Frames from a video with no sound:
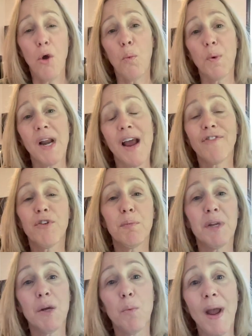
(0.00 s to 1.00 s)
When
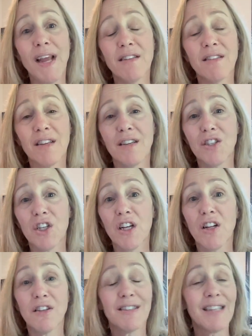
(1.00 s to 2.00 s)
everybody waits
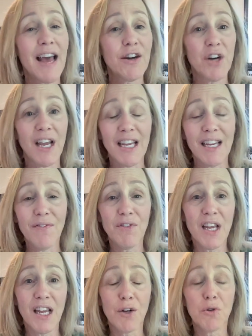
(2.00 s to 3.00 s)
until Saturday
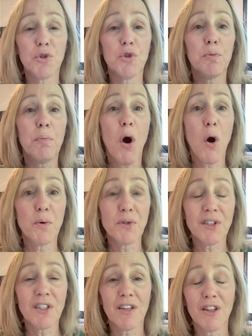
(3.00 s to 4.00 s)
evening to
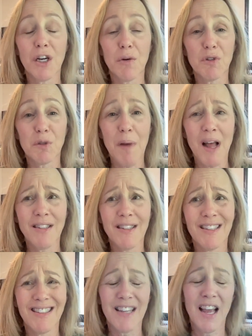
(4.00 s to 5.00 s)
post their
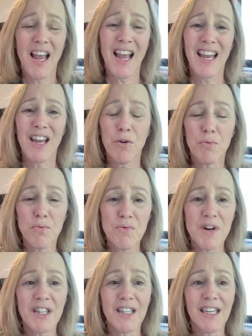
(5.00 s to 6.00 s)
responses, it
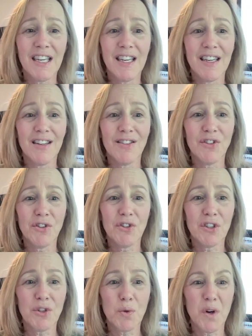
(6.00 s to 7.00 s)
really is
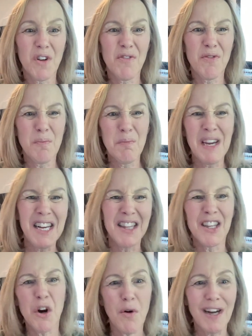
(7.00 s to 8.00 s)
just sort of
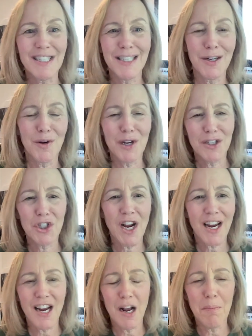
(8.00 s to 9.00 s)
meeting the criteria,
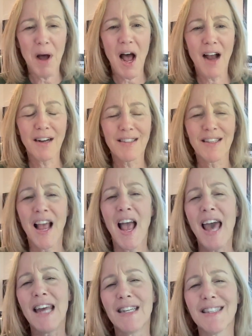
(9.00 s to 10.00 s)
checking a box,
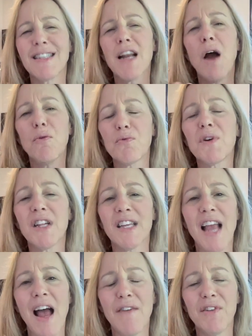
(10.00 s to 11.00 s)
and it's not really
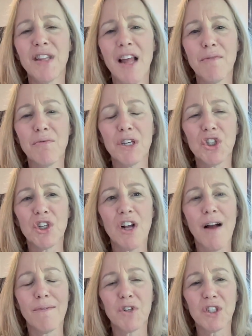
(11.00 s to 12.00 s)
having that rich
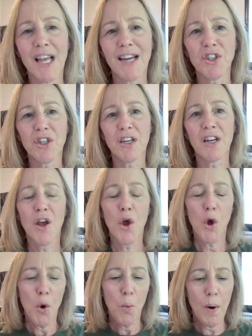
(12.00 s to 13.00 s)
conversation.
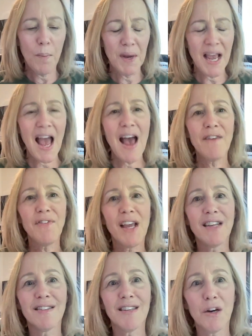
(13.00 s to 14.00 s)
When we have
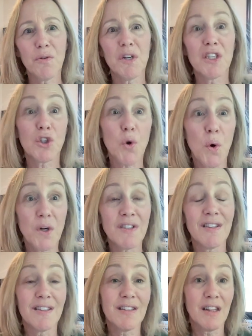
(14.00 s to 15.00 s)
asynchronous
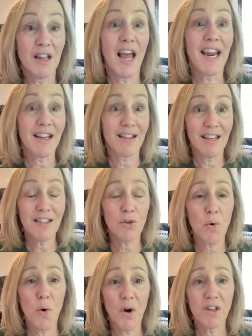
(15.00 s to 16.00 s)
courses like this
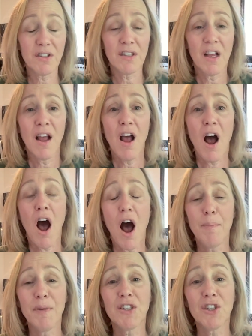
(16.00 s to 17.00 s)
course,
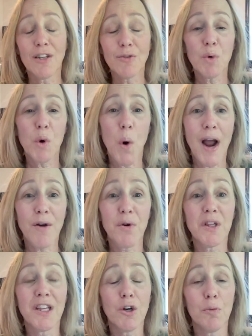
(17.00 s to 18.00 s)
it does require
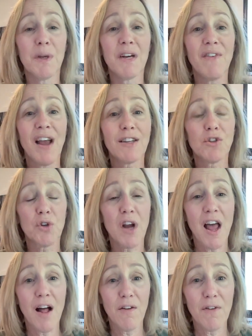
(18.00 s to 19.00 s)
a little bit of extra
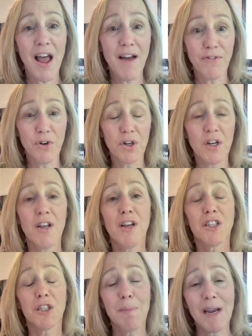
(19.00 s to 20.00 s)
effort
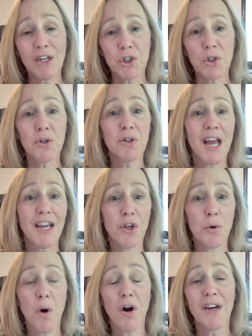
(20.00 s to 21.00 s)
to make sure that
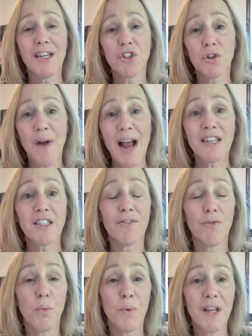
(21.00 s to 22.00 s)
you are
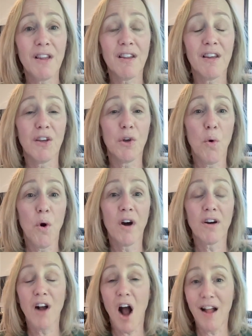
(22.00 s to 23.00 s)
interactive with
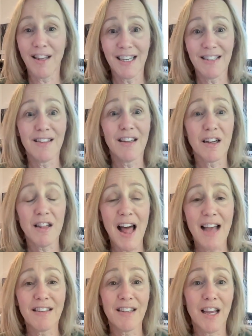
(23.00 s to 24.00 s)
your colleagues in the
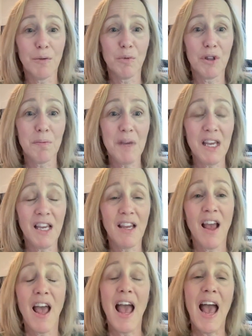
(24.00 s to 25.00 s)
class and with
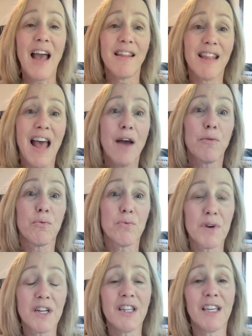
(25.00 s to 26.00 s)
me, and that
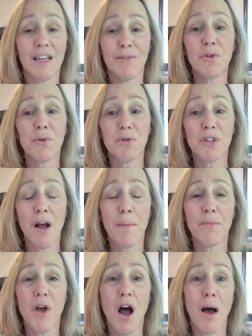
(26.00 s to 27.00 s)
really gives you
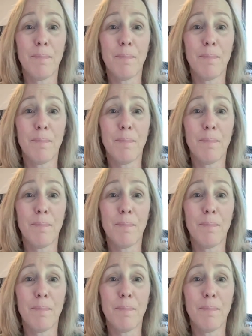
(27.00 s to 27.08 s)
some